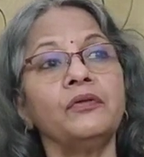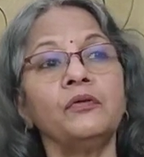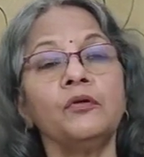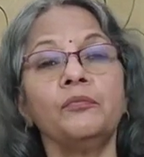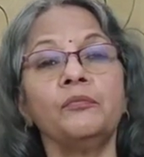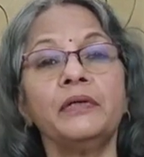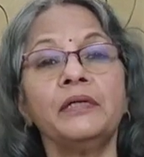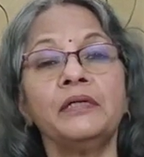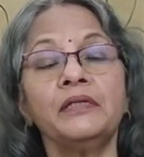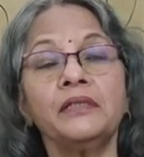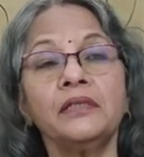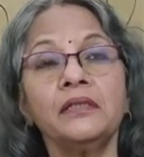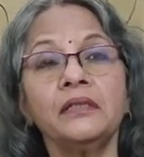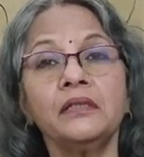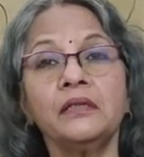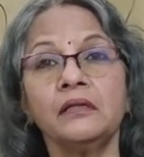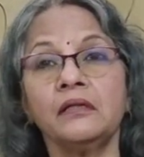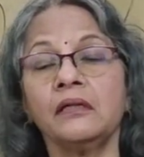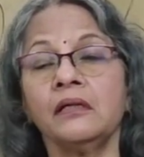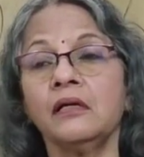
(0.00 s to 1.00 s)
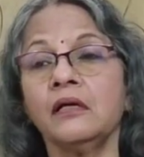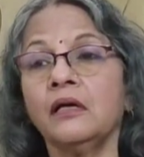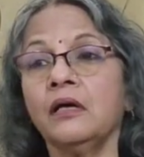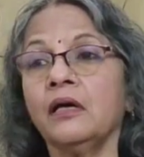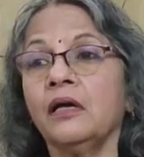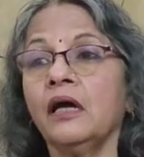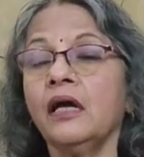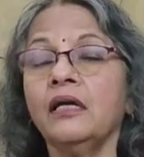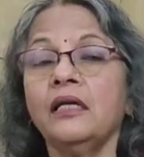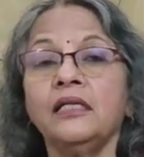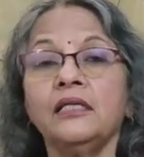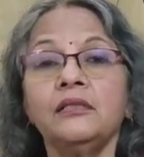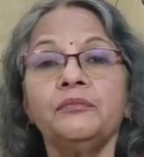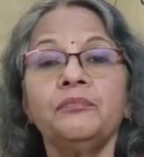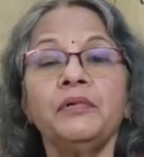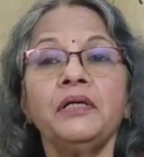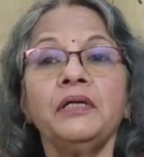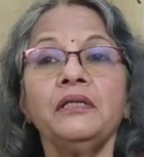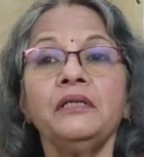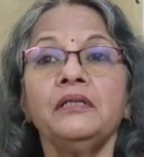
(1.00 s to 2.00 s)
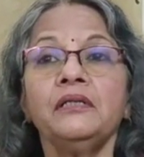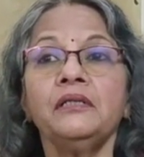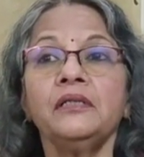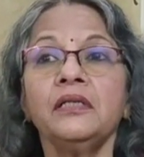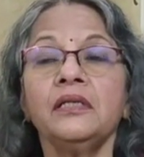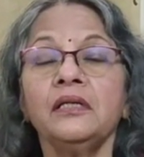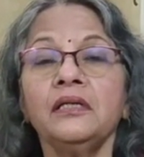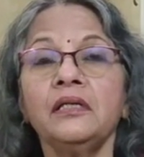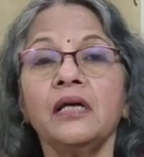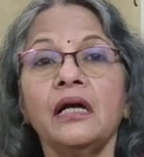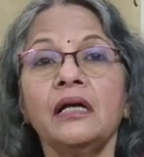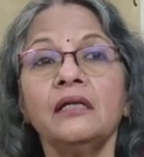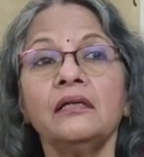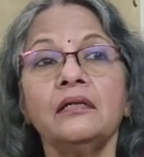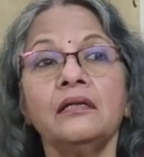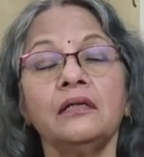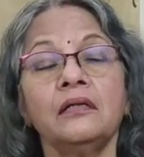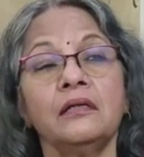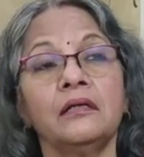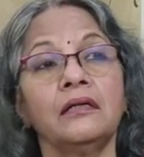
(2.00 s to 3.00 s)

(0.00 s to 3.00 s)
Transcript: the obesity. It has been seen that